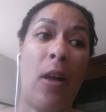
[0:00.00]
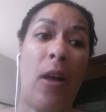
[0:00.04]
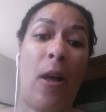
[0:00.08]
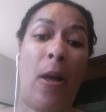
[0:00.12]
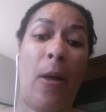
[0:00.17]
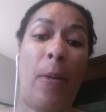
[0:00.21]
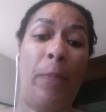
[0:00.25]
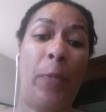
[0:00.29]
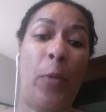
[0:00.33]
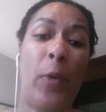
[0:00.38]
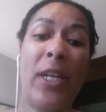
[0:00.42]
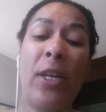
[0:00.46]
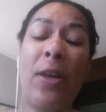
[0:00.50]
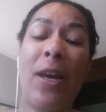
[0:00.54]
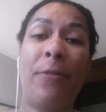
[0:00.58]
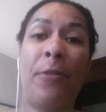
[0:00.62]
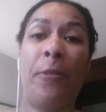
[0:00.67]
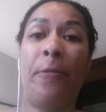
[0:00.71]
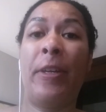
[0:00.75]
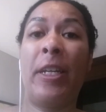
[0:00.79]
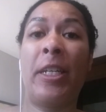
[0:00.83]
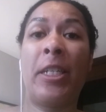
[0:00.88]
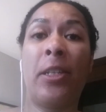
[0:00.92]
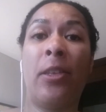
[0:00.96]
When you have
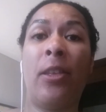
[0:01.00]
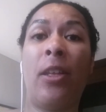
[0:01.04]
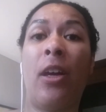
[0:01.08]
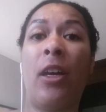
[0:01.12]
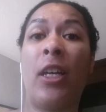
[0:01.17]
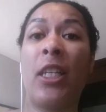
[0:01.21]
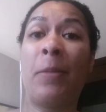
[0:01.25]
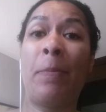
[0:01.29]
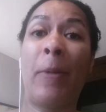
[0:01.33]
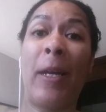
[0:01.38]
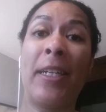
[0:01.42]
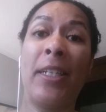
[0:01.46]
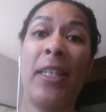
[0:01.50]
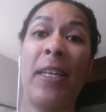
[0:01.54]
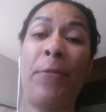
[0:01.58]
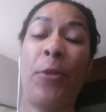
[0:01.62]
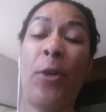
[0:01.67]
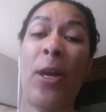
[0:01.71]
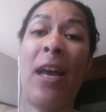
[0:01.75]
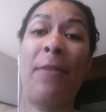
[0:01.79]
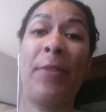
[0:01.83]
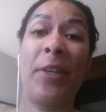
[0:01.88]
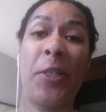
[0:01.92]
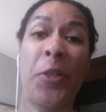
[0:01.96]
a fistula, especially if
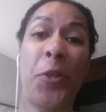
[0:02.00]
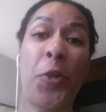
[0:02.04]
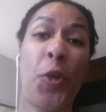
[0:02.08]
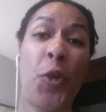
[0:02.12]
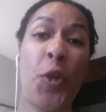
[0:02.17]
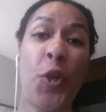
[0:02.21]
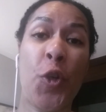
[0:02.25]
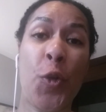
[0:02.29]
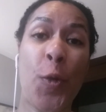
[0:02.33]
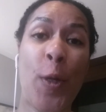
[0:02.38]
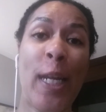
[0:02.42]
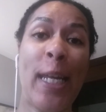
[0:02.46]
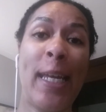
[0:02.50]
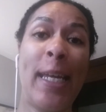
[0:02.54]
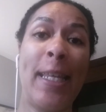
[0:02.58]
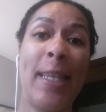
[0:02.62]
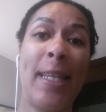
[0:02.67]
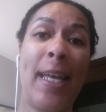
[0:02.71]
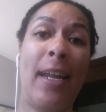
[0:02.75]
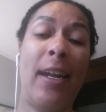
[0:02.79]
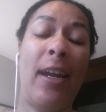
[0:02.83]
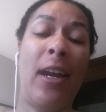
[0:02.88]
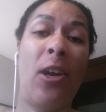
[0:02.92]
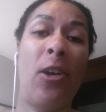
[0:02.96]
you're having surgery
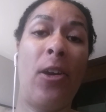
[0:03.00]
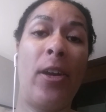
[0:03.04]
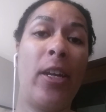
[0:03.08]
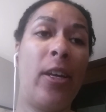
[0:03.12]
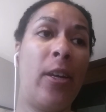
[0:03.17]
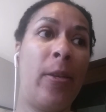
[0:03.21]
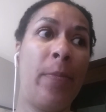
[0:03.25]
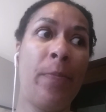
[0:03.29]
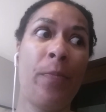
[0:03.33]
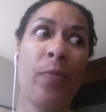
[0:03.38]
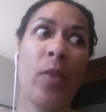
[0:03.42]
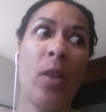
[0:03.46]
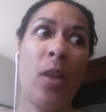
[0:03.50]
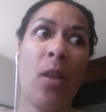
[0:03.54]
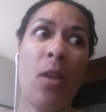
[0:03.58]
in that area,